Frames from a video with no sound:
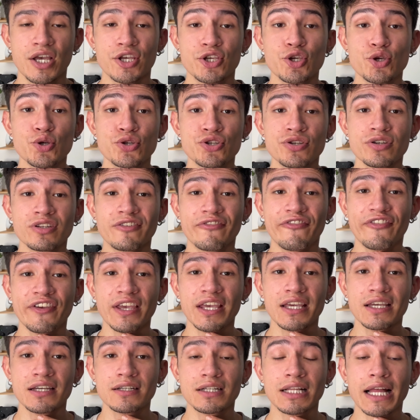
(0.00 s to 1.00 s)
You should
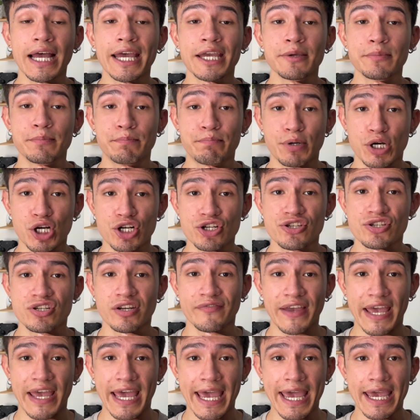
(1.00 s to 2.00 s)
feel a burst
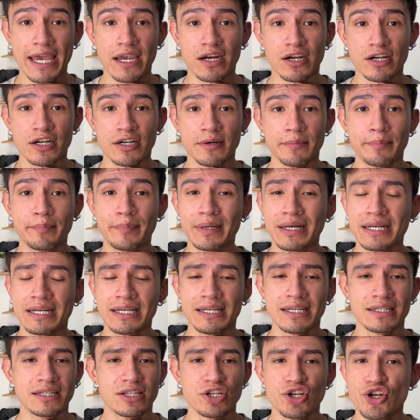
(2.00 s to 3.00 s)
of air,
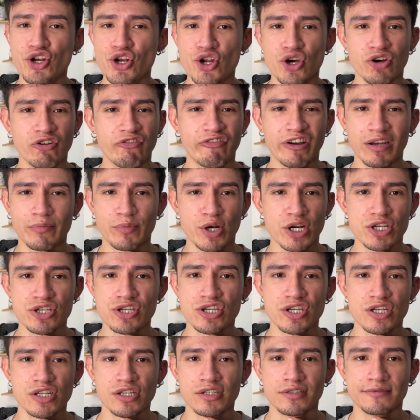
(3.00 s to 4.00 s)
but no
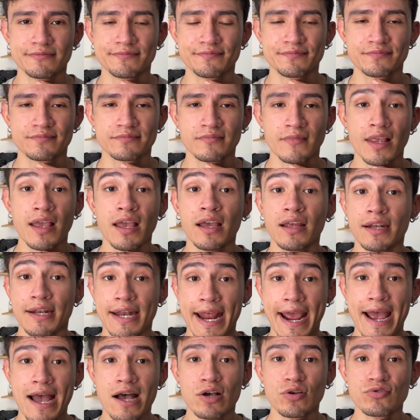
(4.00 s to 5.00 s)
vibration.
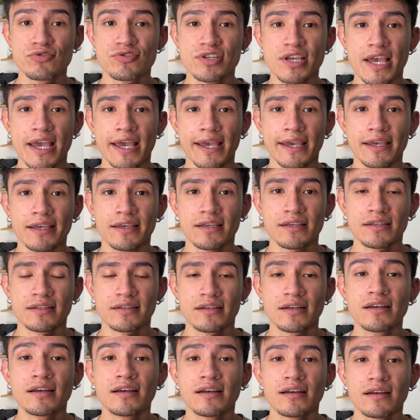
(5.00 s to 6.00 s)
Now say
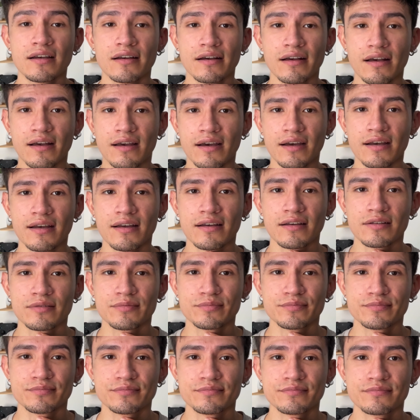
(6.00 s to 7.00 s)
G.
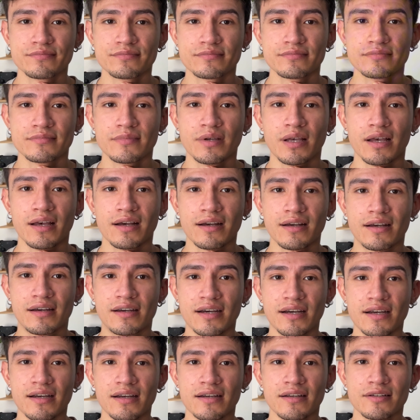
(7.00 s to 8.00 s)

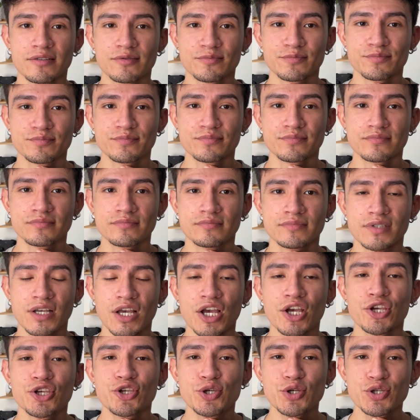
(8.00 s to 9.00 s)
G.
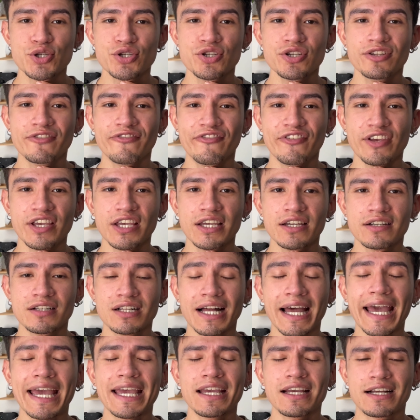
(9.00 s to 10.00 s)
You should feel
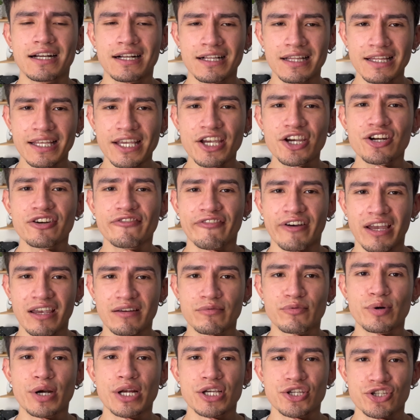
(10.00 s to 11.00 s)
a clear
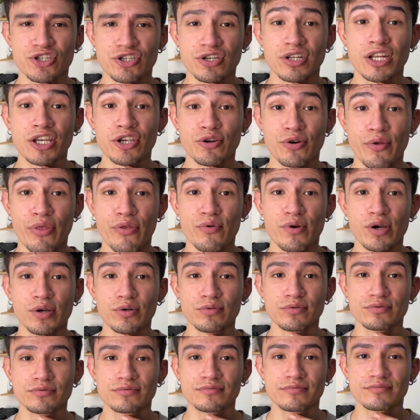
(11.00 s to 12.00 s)
vibration in your
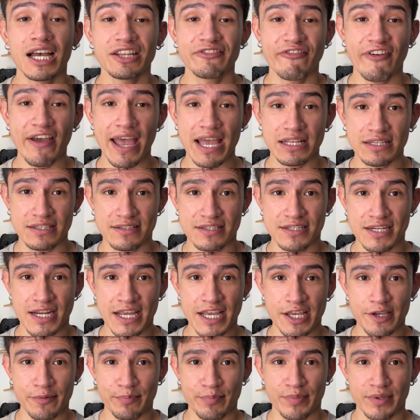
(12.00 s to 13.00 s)
throat. Advanced
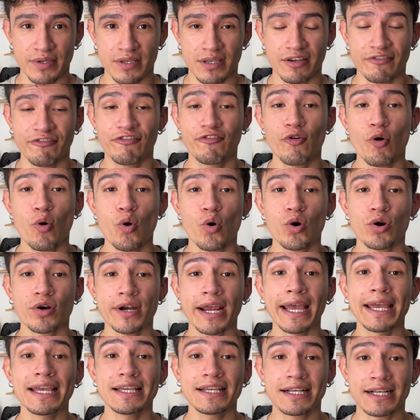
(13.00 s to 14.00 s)
tip. For
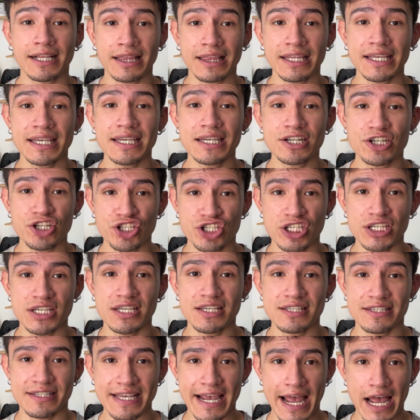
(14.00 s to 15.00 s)
a clear G
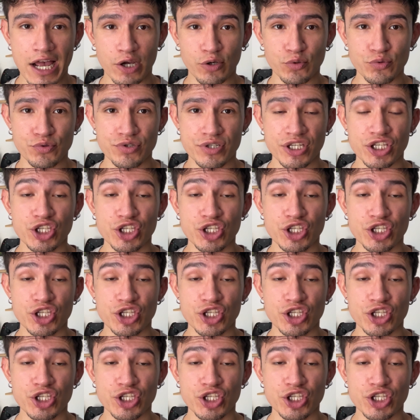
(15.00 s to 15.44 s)
sound,